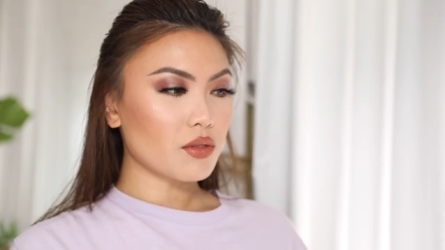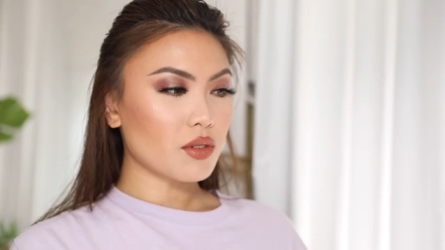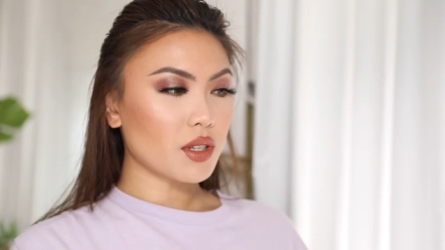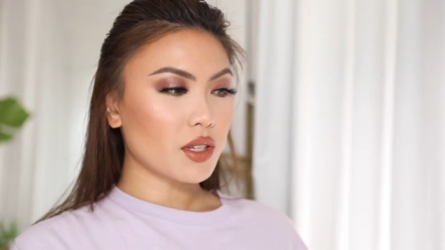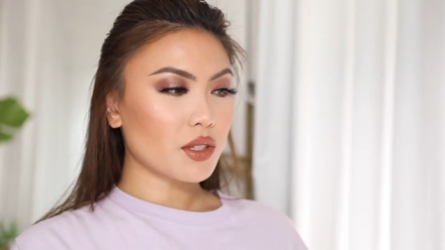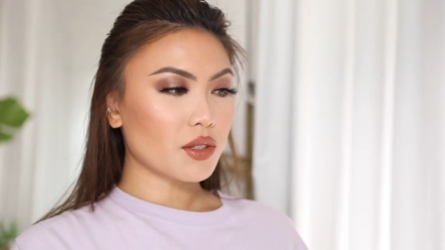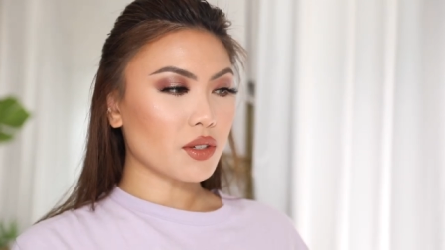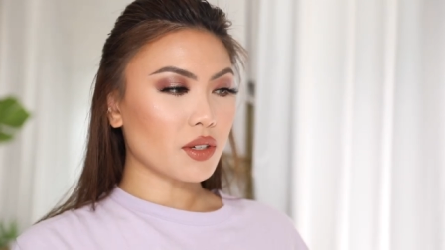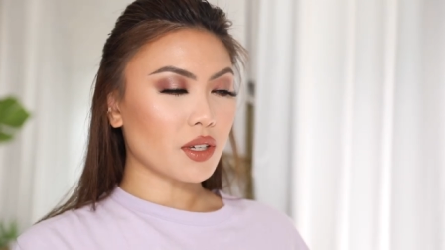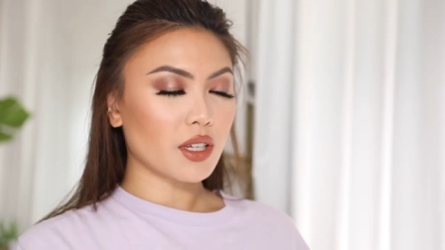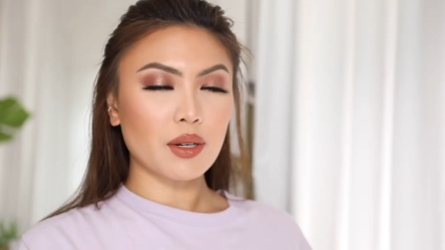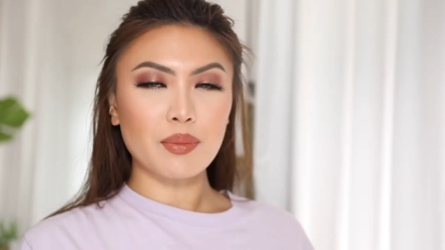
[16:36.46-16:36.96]

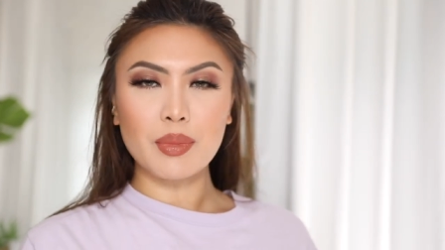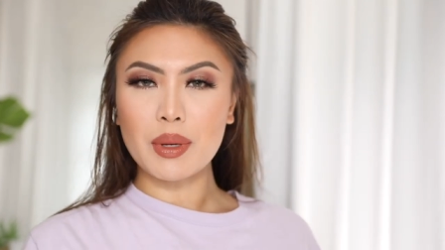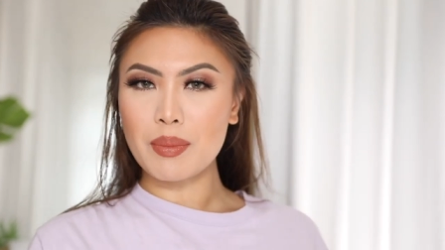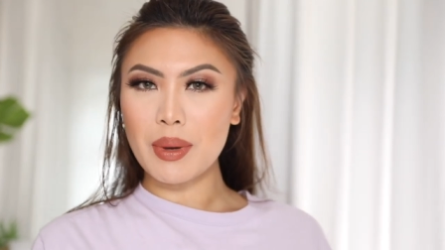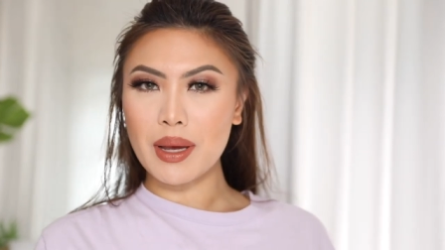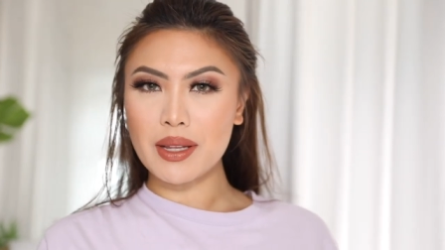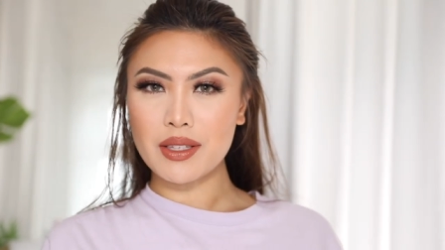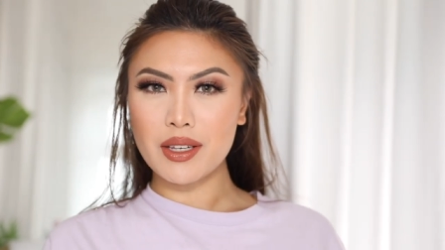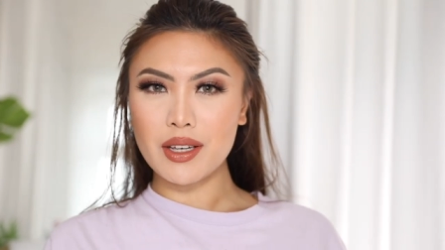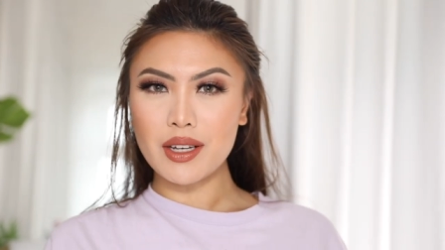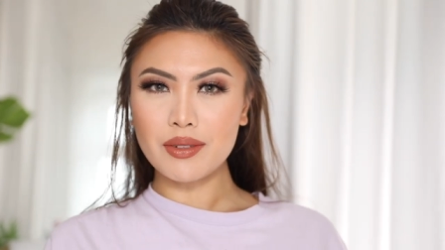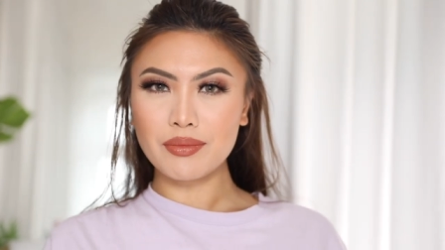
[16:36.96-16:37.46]
That's looking a bit
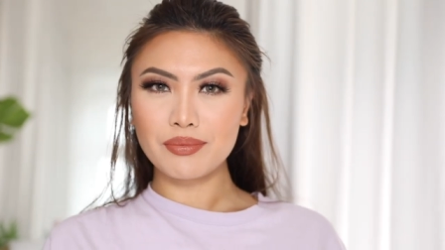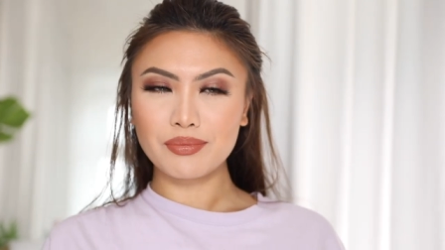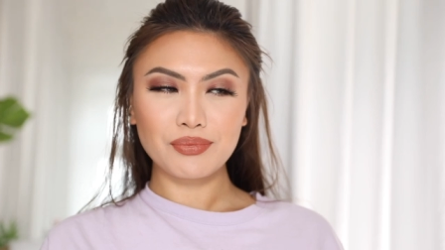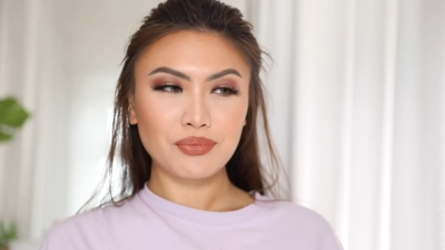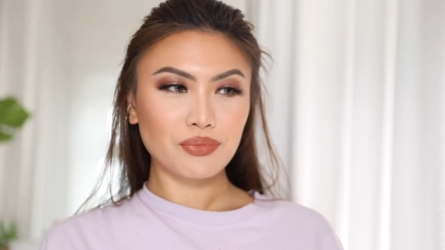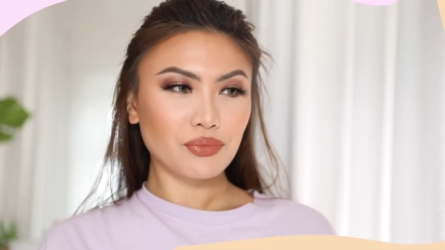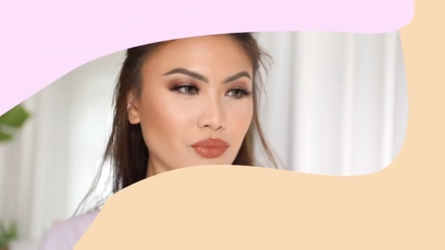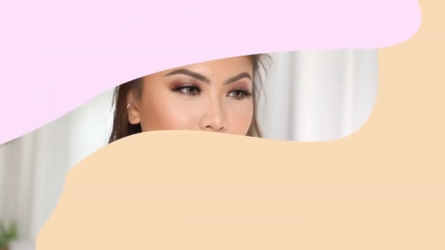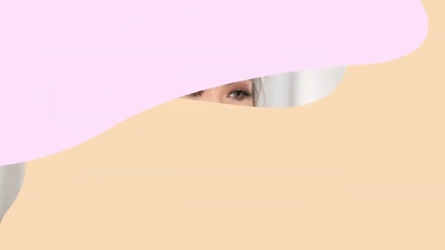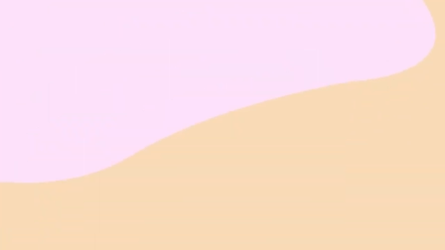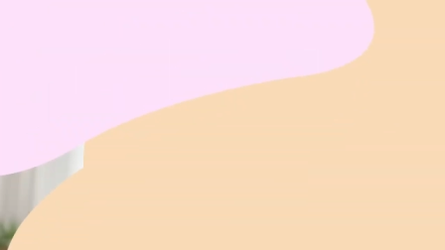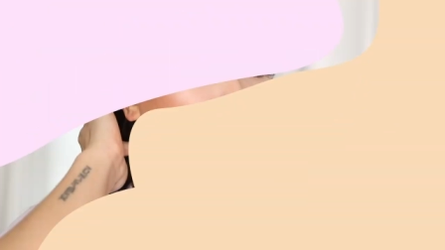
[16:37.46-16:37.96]
better.
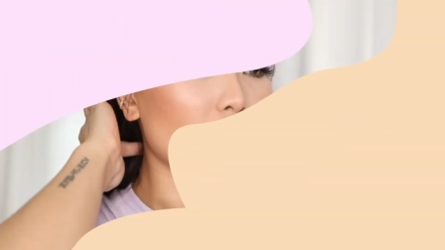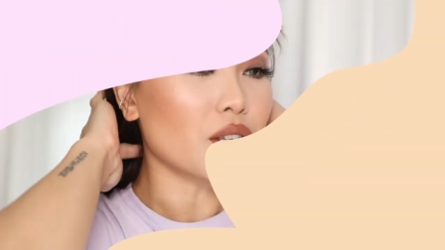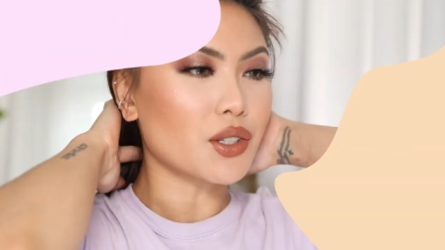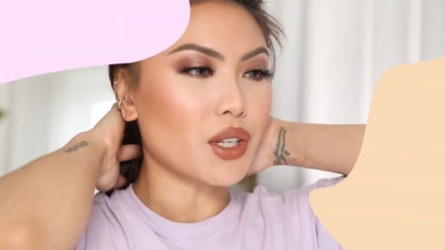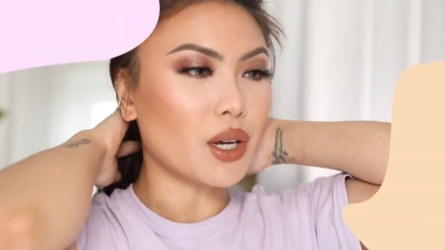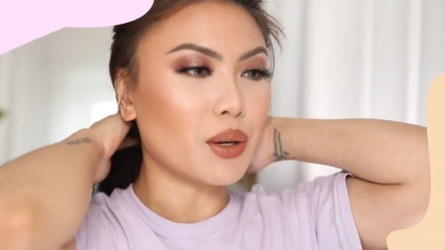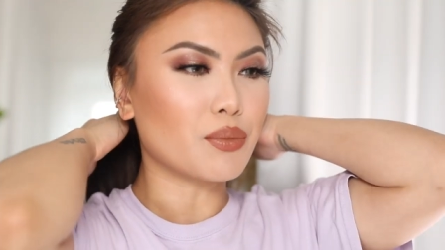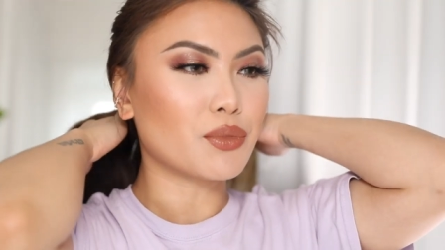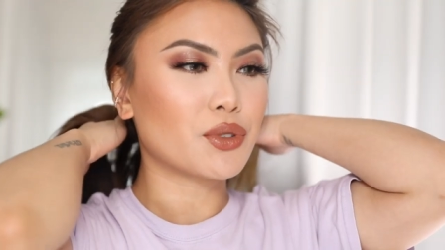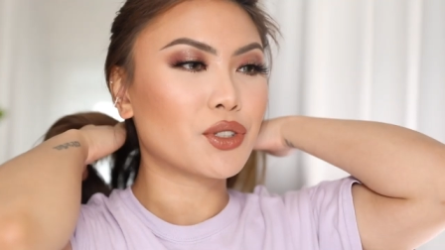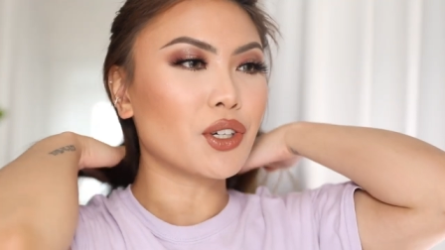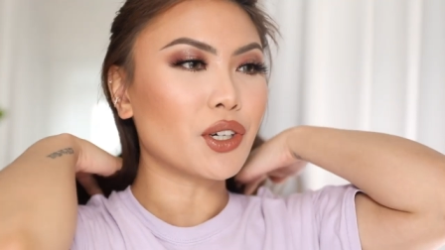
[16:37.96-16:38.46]

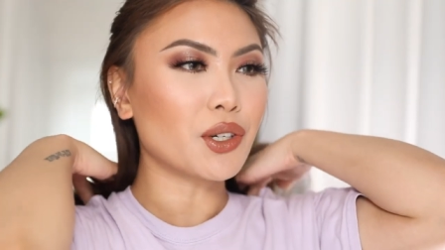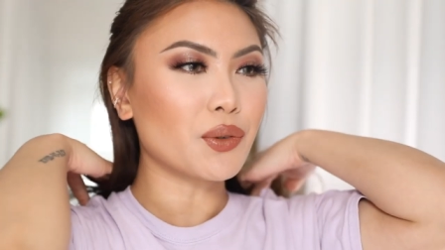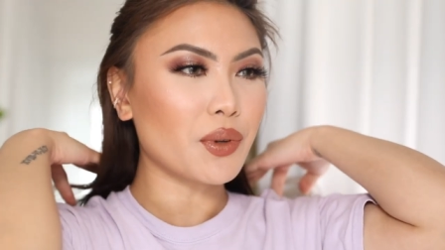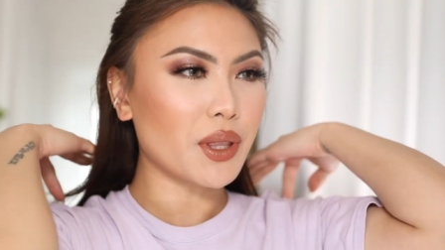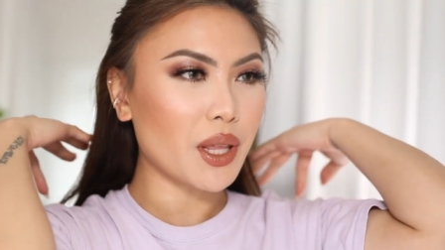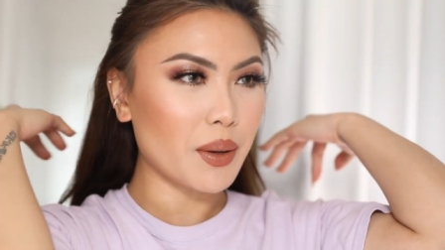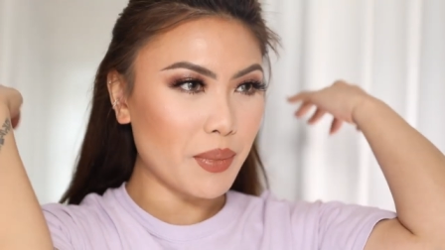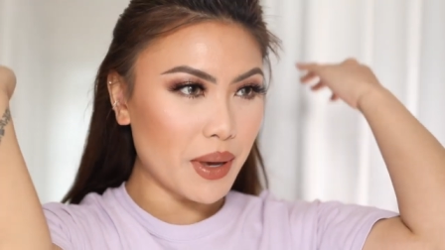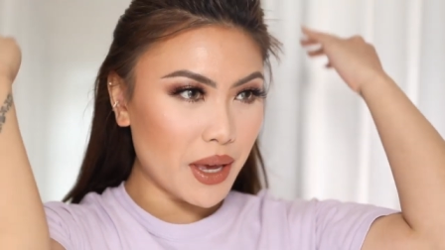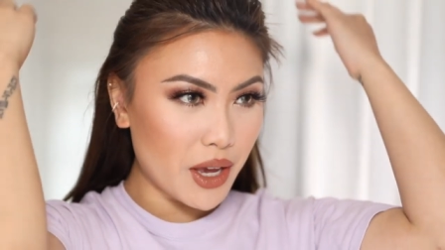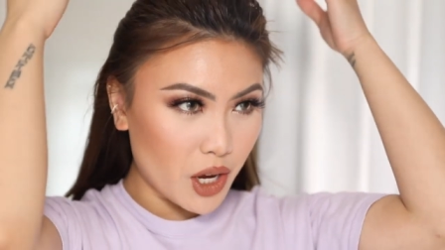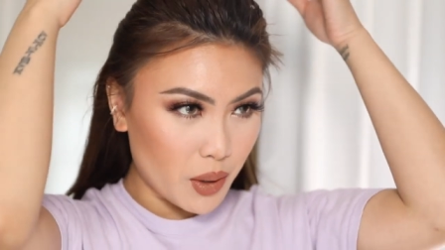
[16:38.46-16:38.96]
So I'm done
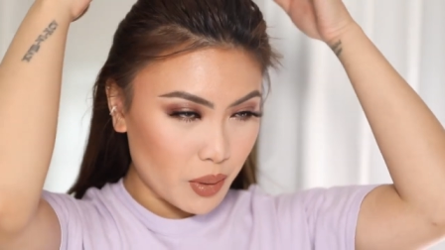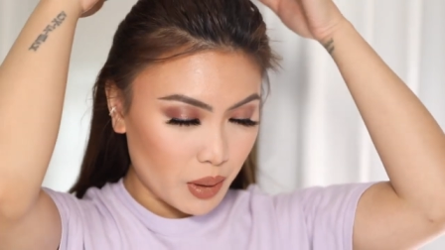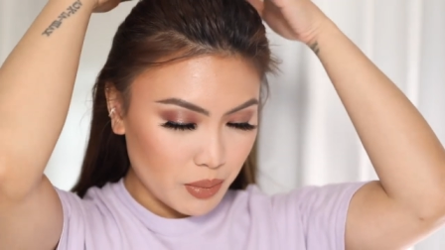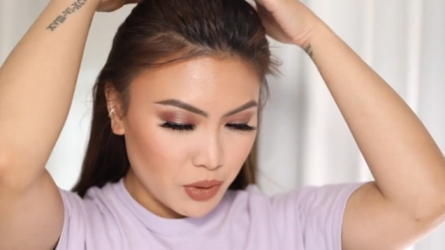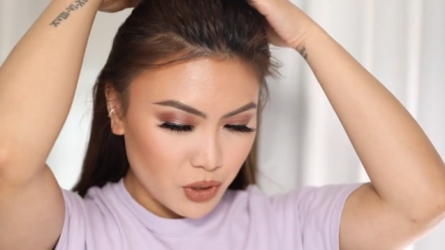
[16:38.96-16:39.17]
with the makeup.